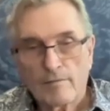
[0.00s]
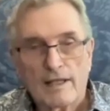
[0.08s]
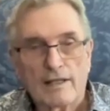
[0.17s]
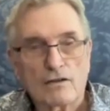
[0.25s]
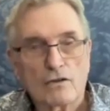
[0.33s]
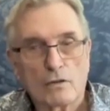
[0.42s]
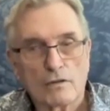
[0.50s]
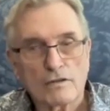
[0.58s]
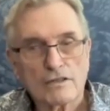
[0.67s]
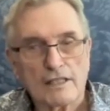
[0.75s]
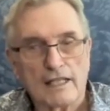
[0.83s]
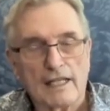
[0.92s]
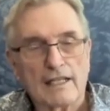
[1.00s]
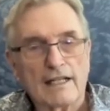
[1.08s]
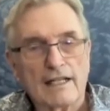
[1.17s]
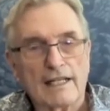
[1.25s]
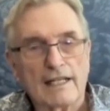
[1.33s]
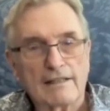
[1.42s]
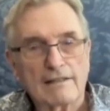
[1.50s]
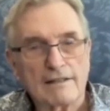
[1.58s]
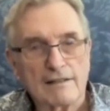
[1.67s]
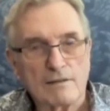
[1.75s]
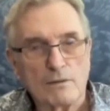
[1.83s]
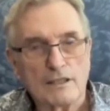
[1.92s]
And a coral snake got into
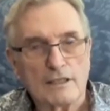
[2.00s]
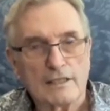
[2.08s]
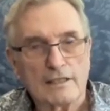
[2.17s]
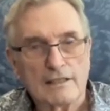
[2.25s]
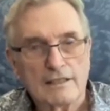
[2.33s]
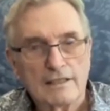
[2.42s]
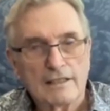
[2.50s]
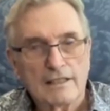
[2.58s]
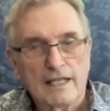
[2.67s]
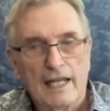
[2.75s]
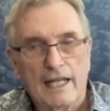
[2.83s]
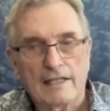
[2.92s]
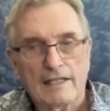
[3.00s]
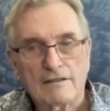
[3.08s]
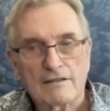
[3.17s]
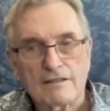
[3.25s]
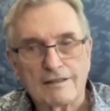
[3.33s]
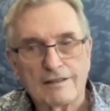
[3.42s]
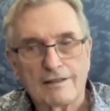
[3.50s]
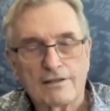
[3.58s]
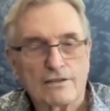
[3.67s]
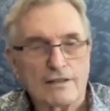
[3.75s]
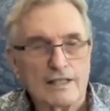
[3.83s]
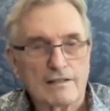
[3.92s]
the wood and
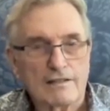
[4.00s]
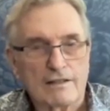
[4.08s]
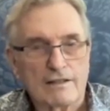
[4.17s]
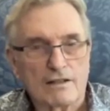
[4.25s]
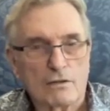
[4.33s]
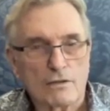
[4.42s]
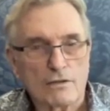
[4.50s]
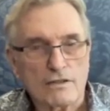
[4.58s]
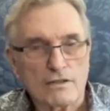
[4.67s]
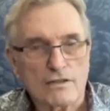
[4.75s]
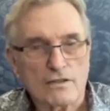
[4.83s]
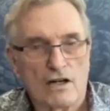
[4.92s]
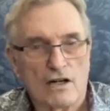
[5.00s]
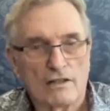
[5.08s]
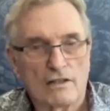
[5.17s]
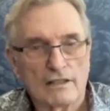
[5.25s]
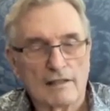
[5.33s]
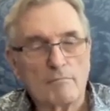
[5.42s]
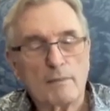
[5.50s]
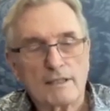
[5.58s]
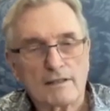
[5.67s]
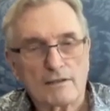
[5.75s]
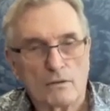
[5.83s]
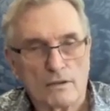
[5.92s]
slithered into the horse's stall and
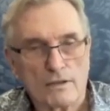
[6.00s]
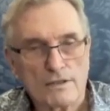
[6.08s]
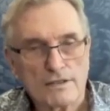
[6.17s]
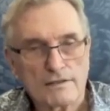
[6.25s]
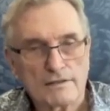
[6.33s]
bit the horse.